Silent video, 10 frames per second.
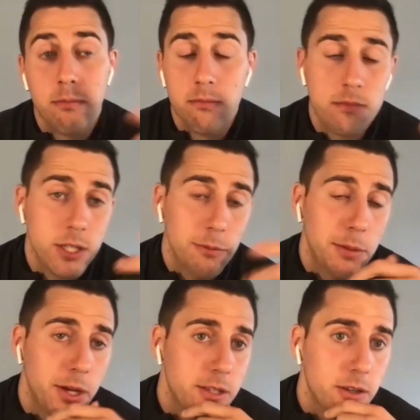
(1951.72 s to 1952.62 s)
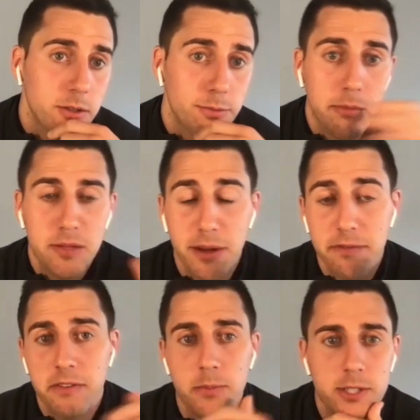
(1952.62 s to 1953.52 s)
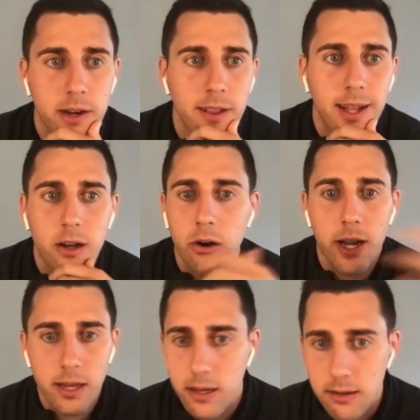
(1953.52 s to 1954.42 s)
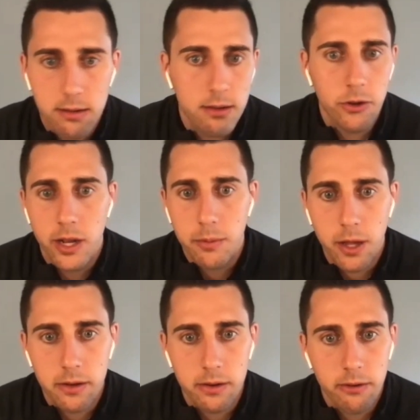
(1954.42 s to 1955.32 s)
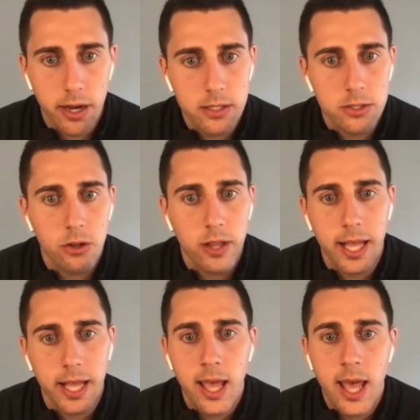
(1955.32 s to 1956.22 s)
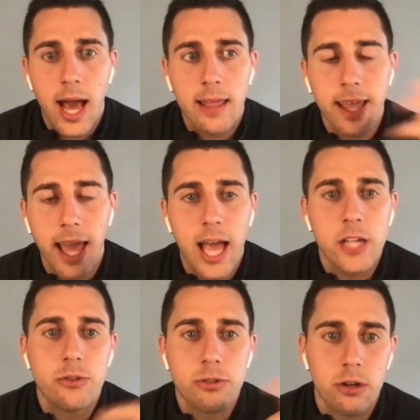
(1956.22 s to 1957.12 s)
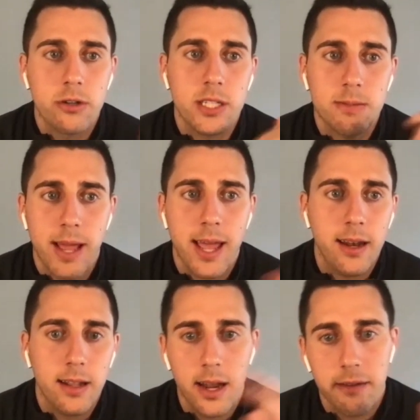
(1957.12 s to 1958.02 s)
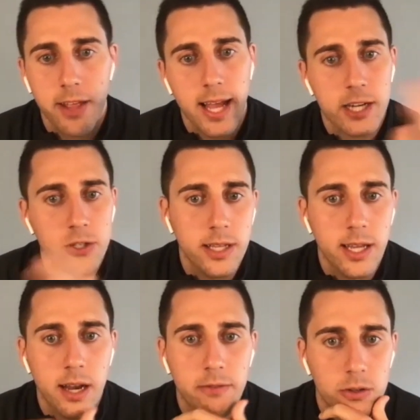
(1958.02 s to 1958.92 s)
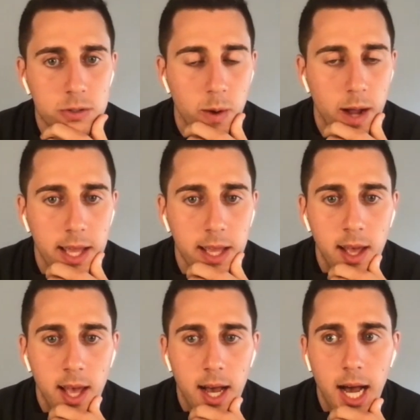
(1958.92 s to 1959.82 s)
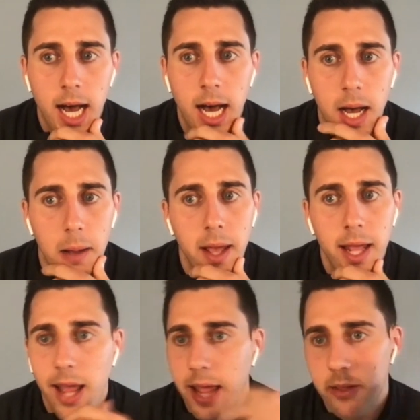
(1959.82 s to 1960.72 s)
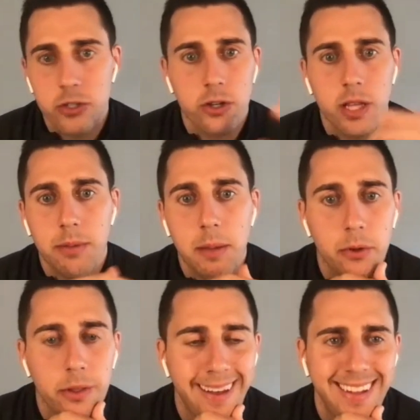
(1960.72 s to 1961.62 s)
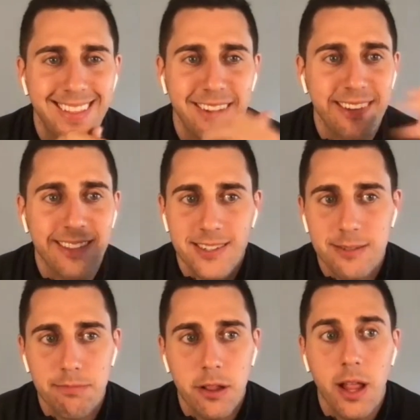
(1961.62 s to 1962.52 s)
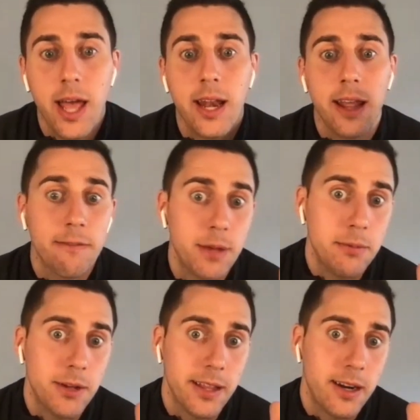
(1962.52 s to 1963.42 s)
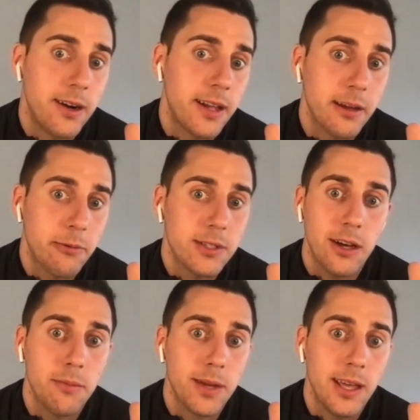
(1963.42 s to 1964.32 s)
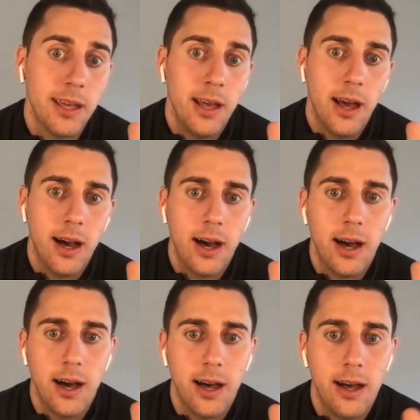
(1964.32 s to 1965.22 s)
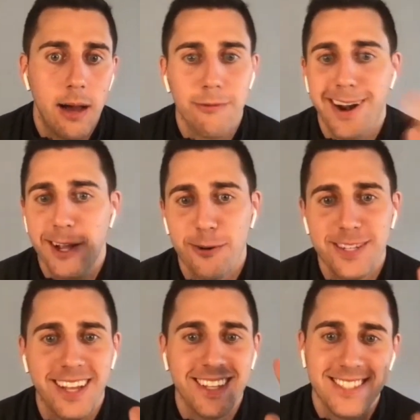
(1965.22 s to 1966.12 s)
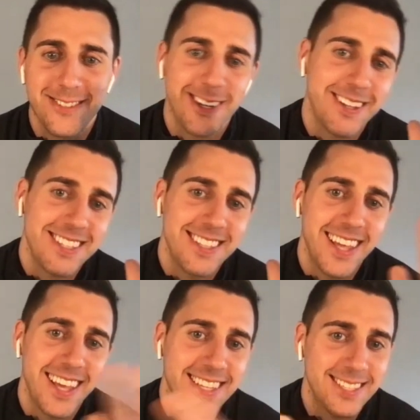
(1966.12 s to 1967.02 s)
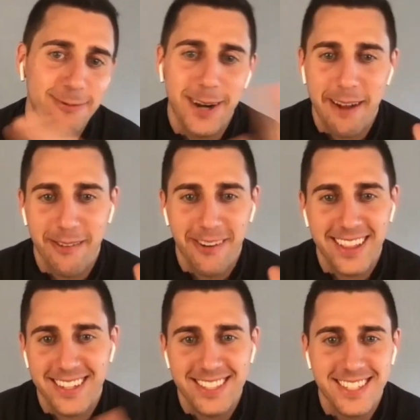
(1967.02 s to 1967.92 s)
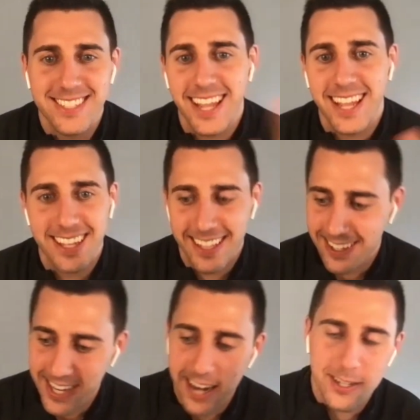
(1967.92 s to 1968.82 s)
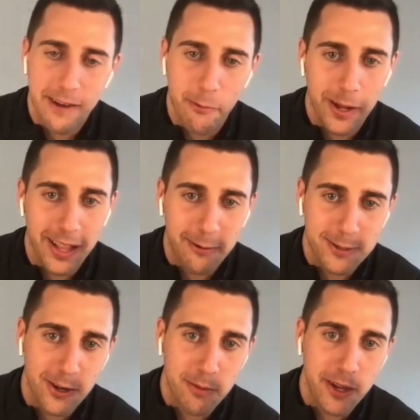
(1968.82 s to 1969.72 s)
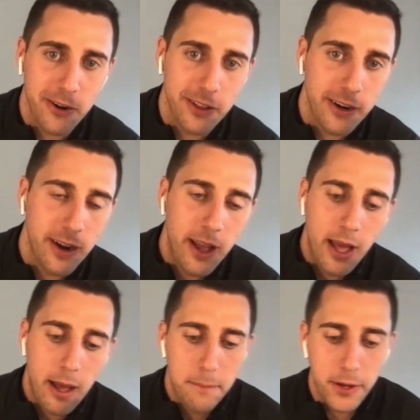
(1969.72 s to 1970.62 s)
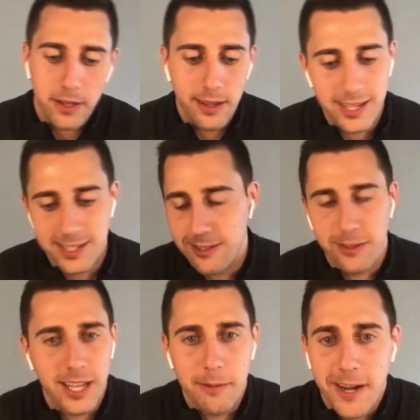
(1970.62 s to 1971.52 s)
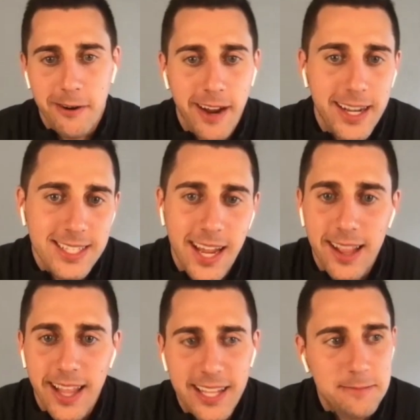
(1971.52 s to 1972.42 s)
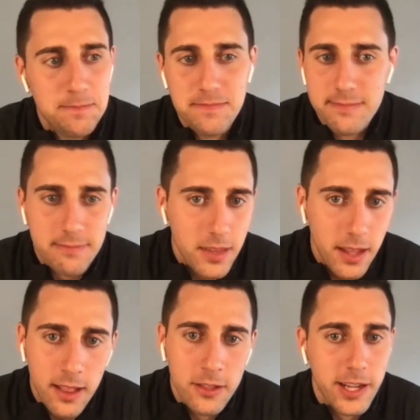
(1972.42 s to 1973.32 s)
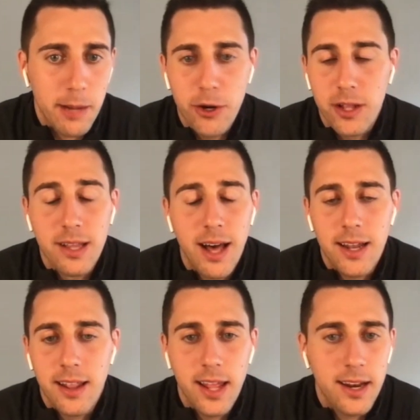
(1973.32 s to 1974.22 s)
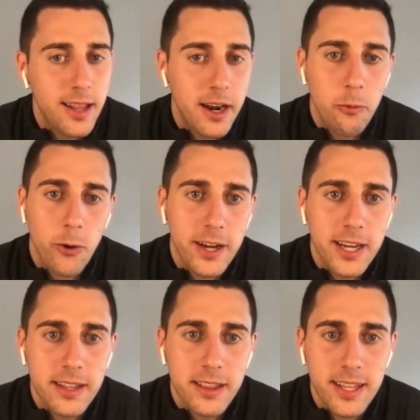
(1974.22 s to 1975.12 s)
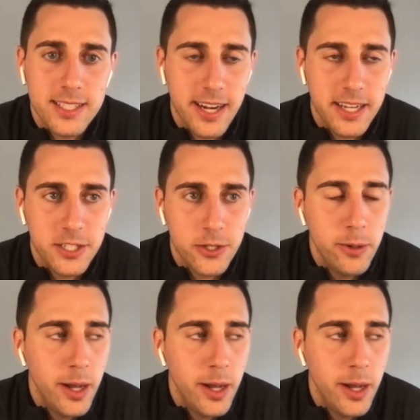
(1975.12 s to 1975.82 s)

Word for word: some people I talk to, probably about 50% are like, oh, I didn't know you had a brother, right? So like, I think as you start to expand, a lot of that naturally kind of goes away. Um, and, and there's certainly people that, look, there's plenty of people on the internet that will tell me uh, I'm writing coattails and doing all these things and whatever, right? There's just like, there's haters everywhere, like I was talking about earlier. But I just don't think about it, right? It's kind of like, look, I put a lot, a lot, a lot of work into things that I do.